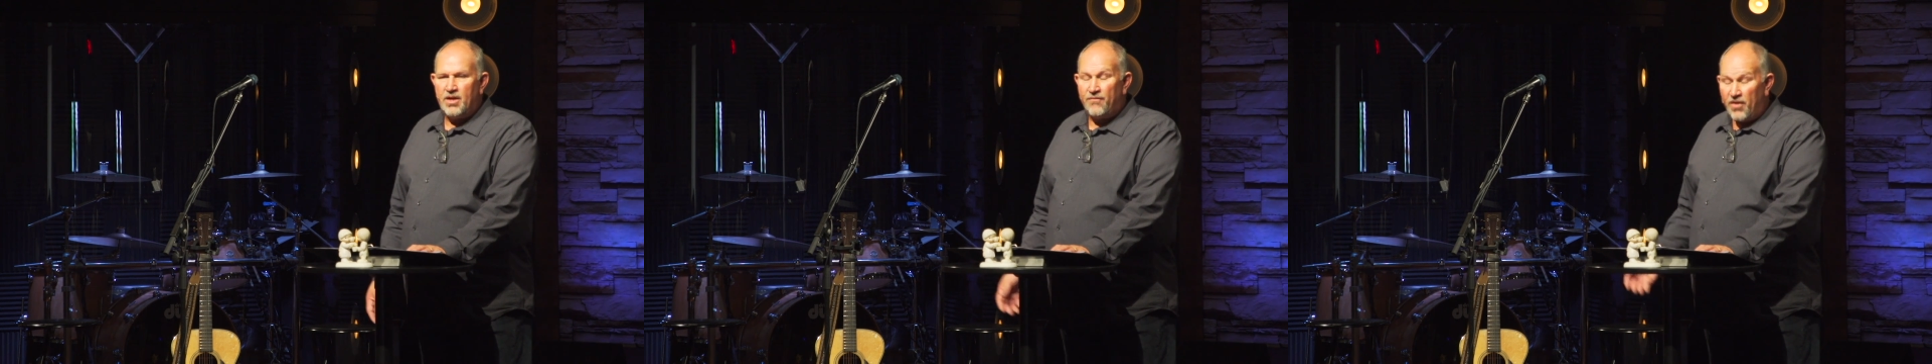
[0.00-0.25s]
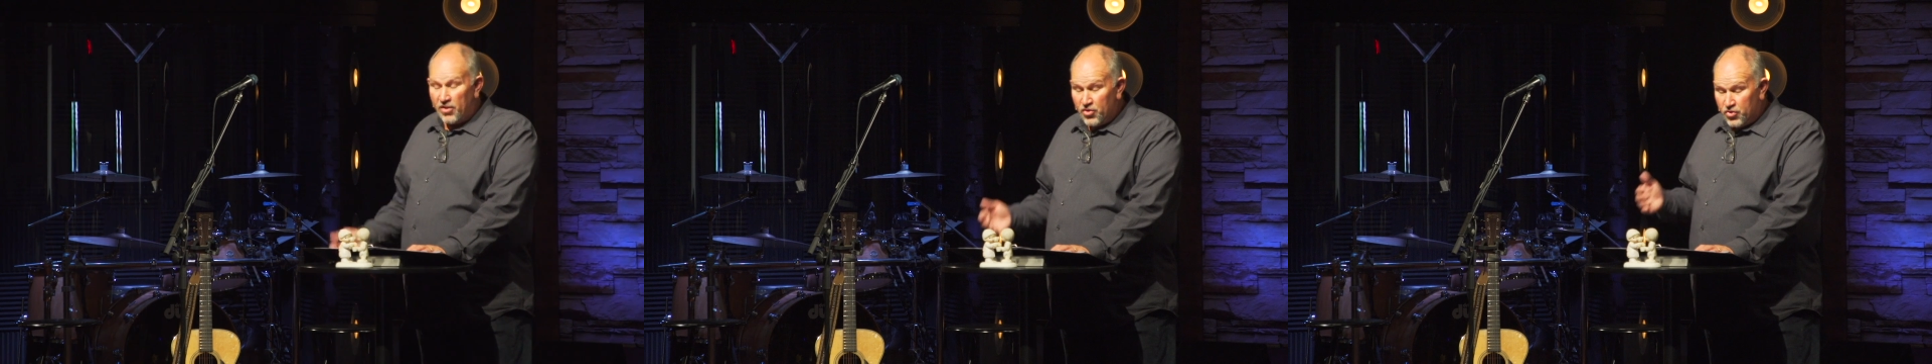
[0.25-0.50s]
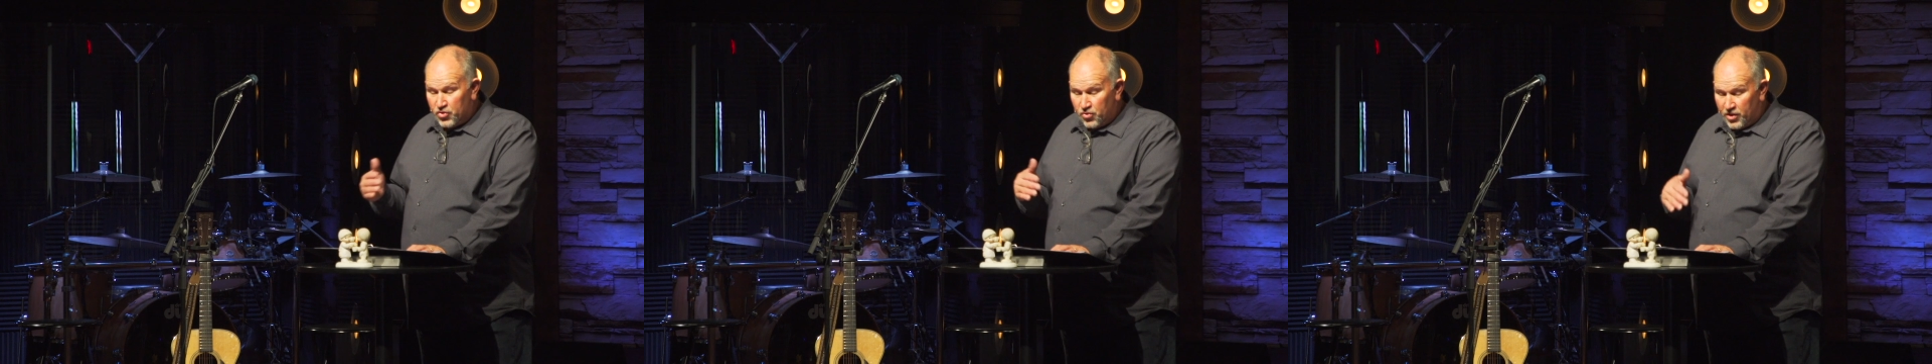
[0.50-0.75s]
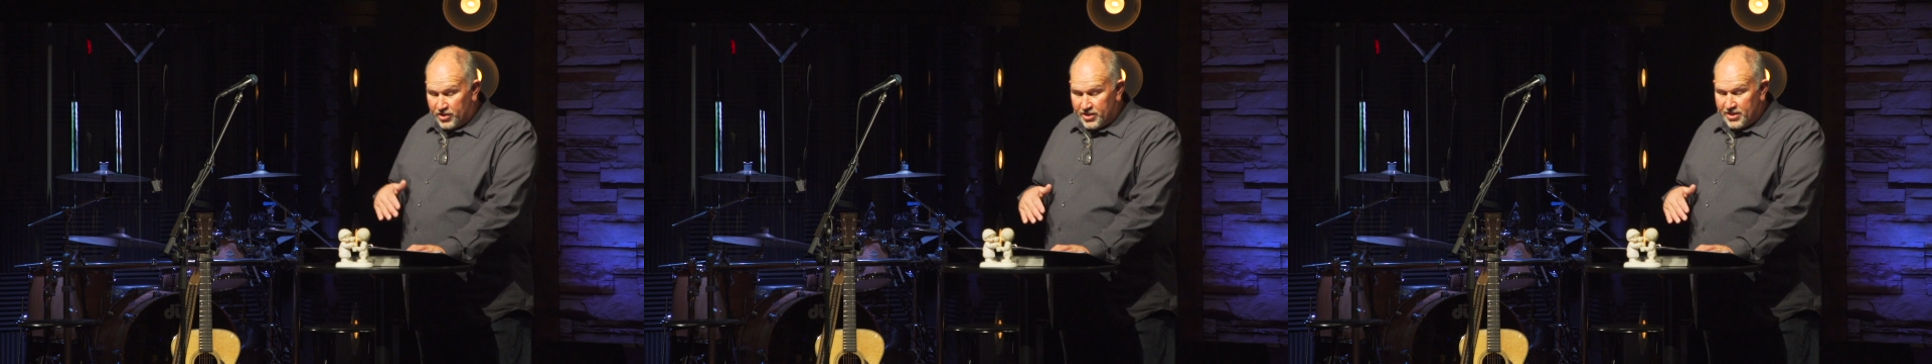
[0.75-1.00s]
Now, follow the
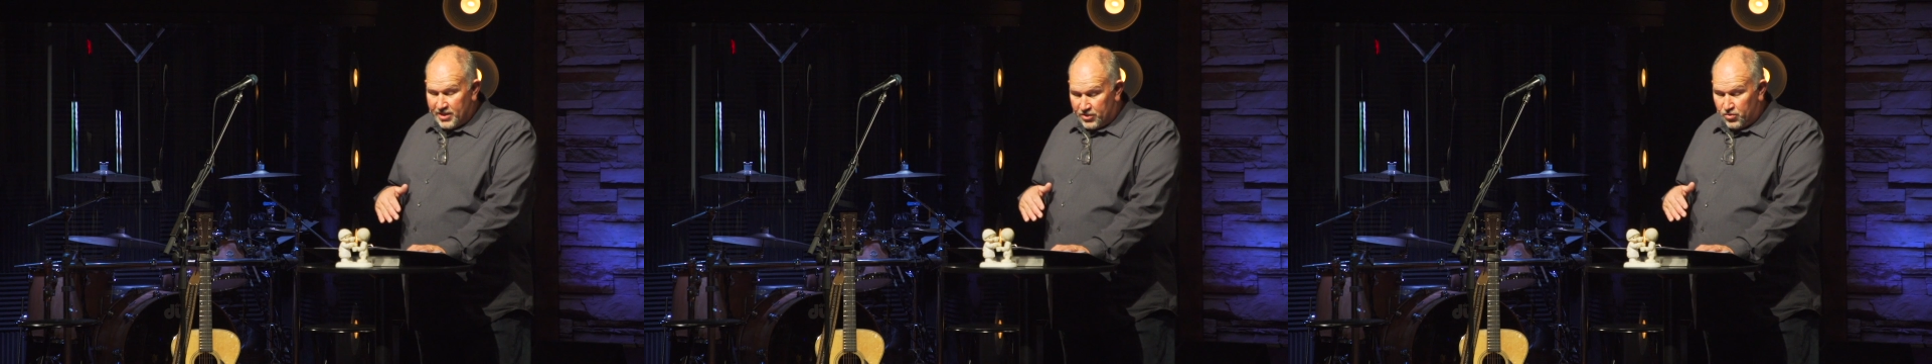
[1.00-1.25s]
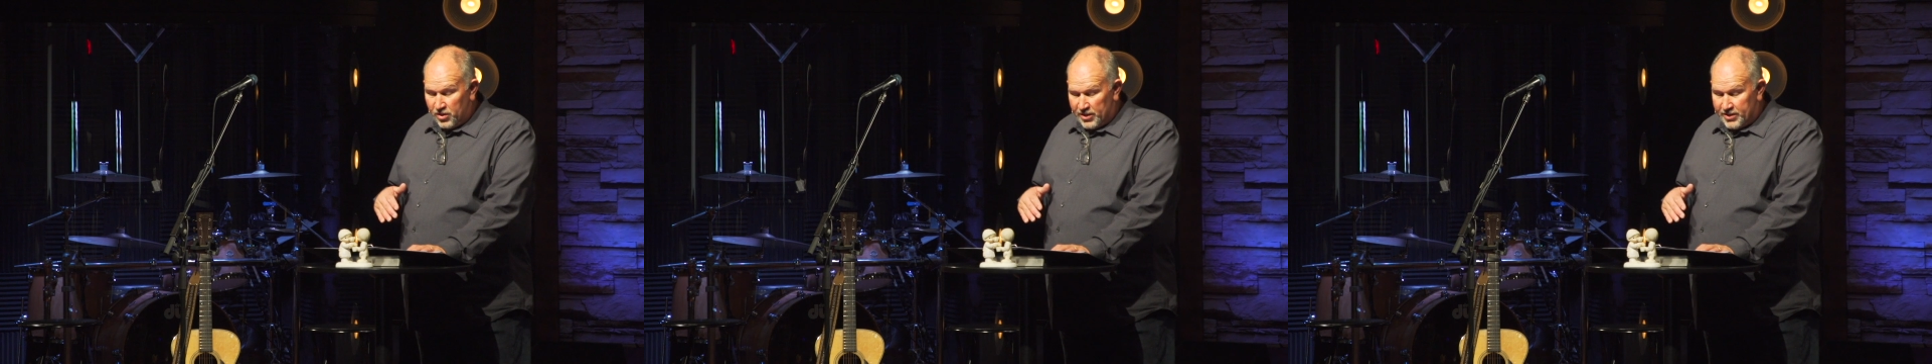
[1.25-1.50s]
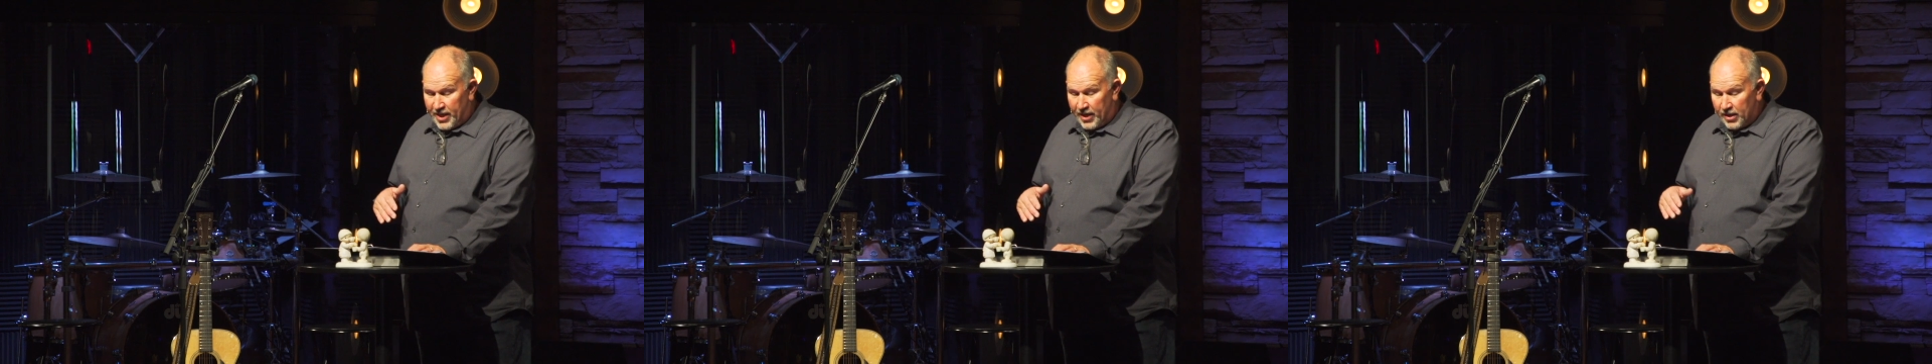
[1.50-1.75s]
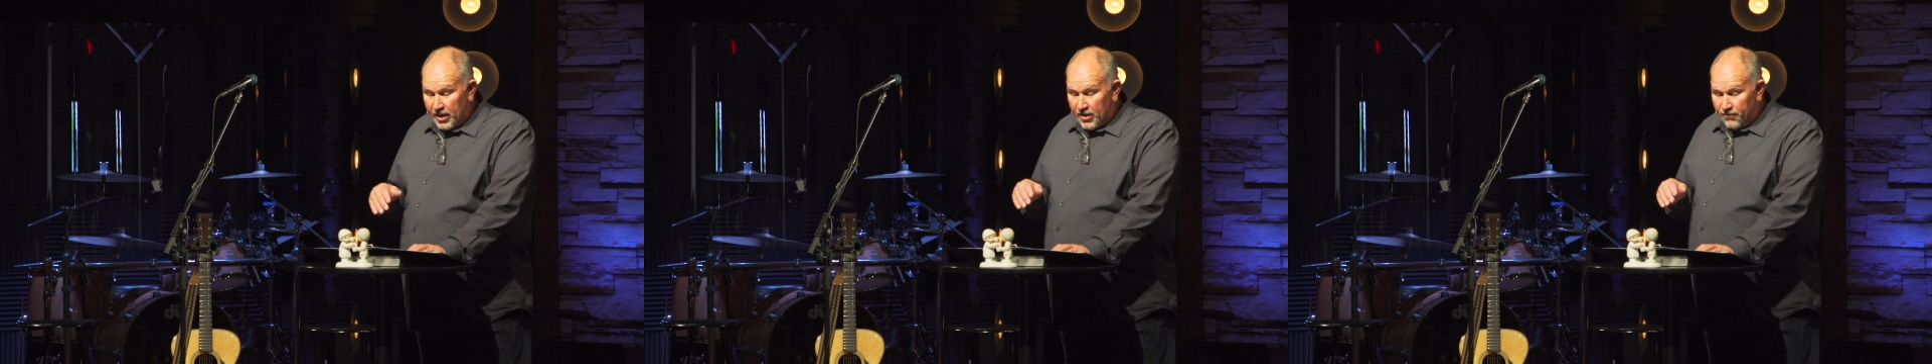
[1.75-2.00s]
story. It's, it's really sad.